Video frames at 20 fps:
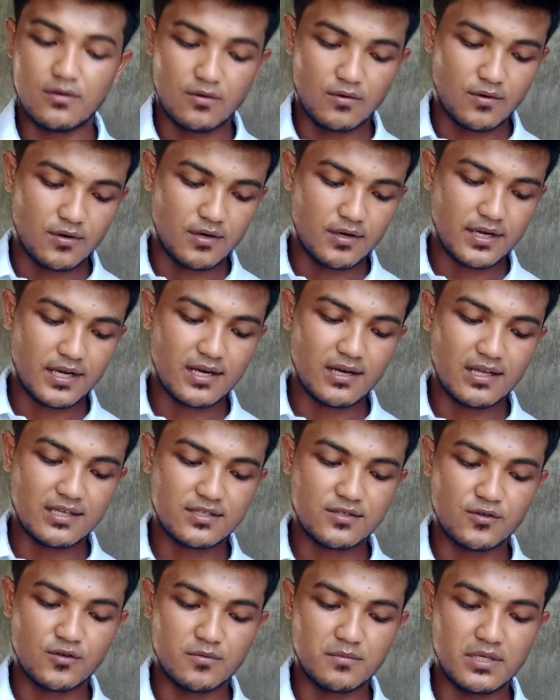or
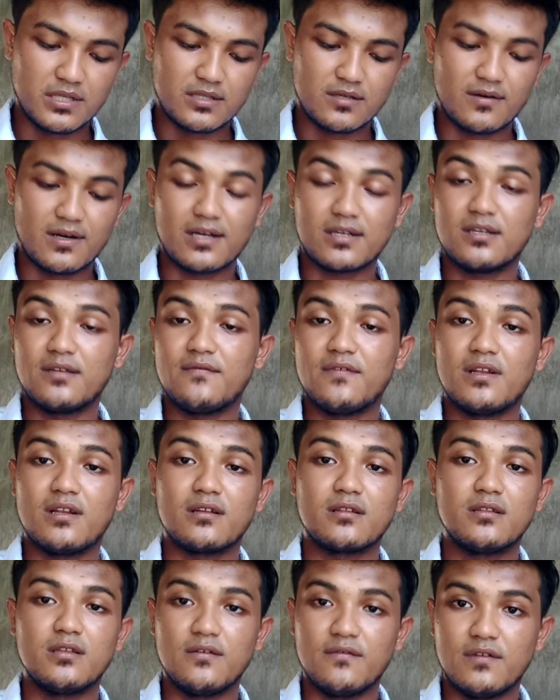classroom interactive and
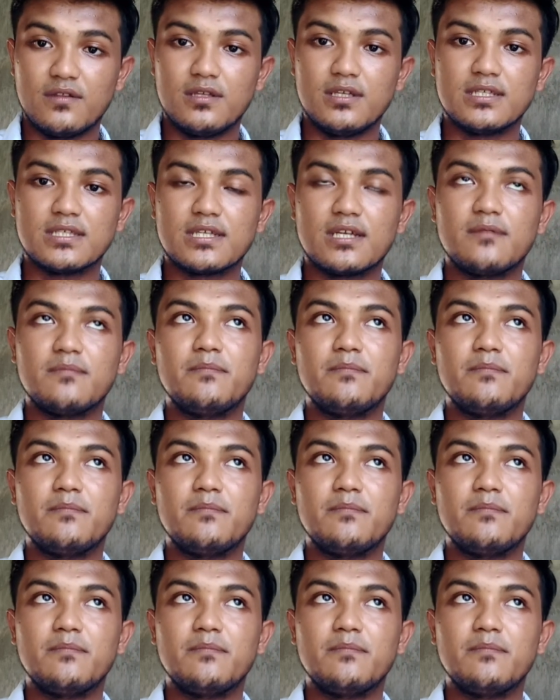activities.